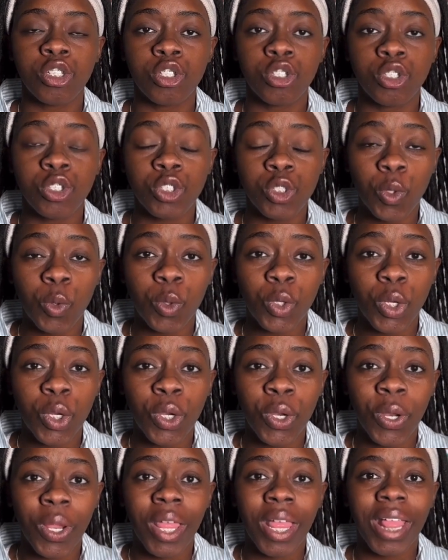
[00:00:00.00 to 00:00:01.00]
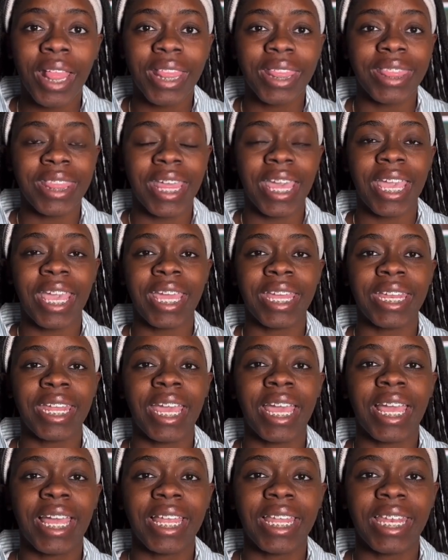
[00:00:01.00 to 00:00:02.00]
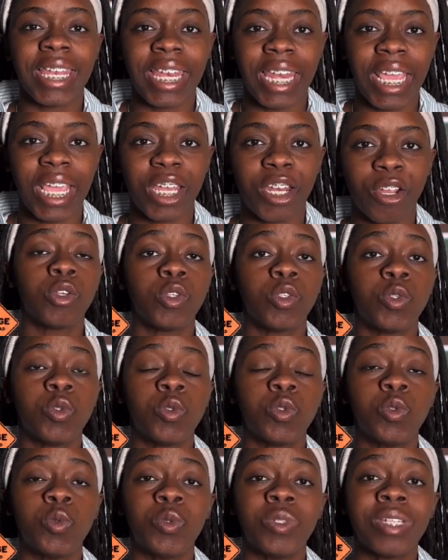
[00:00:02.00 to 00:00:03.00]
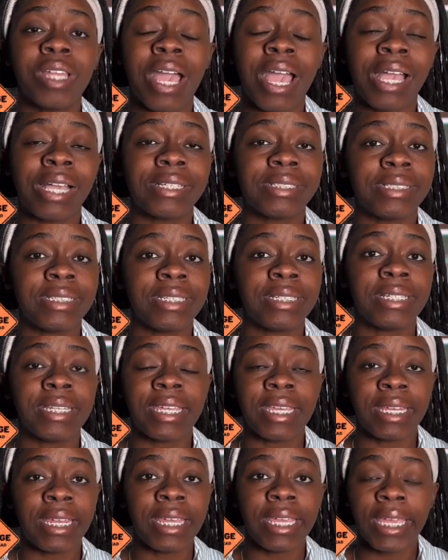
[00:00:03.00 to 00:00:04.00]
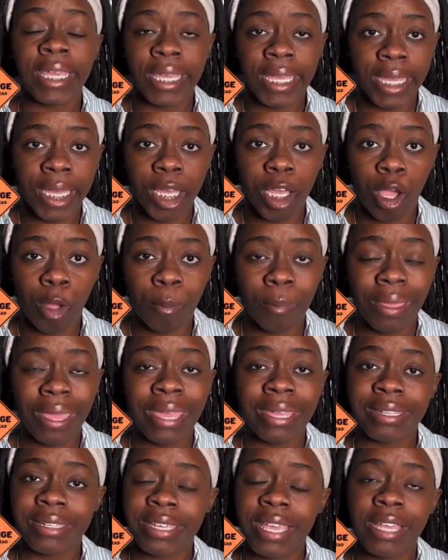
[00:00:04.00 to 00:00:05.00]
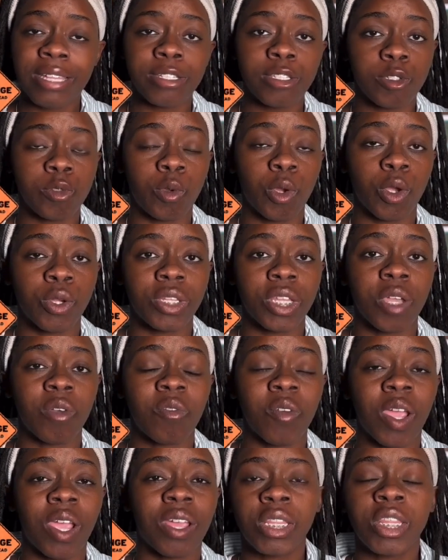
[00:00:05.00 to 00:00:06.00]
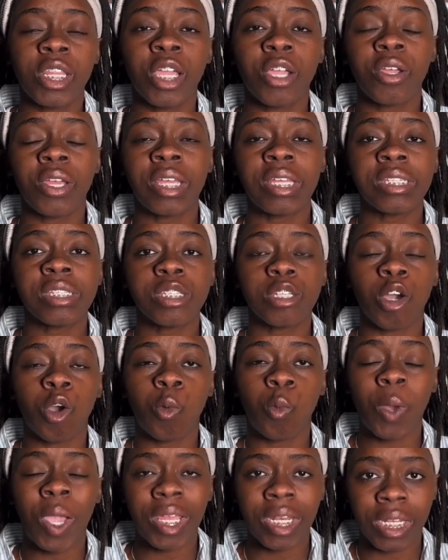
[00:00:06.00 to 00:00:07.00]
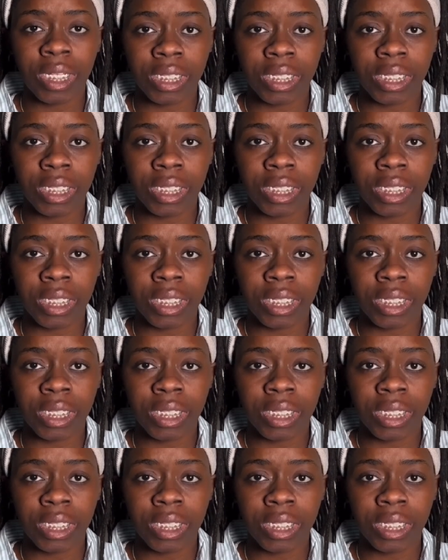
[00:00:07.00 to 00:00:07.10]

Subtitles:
sooner than later. You do not need any income, and yes, you heard that right. There is a waiting